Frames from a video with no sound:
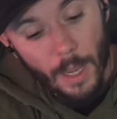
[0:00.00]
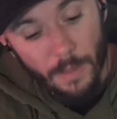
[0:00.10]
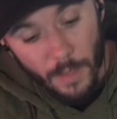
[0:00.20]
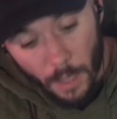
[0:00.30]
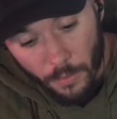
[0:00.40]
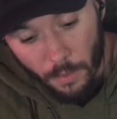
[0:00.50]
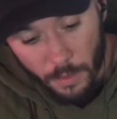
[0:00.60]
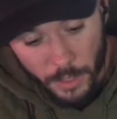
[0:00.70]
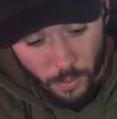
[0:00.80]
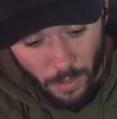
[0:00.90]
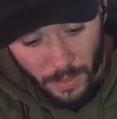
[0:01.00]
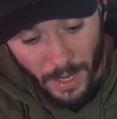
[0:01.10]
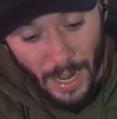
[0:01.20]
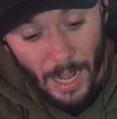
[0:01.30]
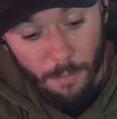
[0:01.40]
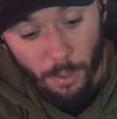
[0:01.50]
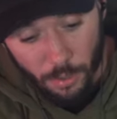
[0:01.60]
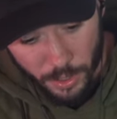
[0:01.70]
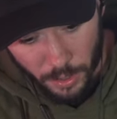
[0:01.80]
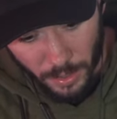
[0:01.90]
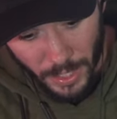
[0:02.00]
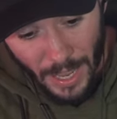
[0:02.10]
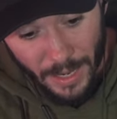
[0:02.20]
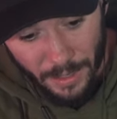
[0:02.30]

and the other is one that I personally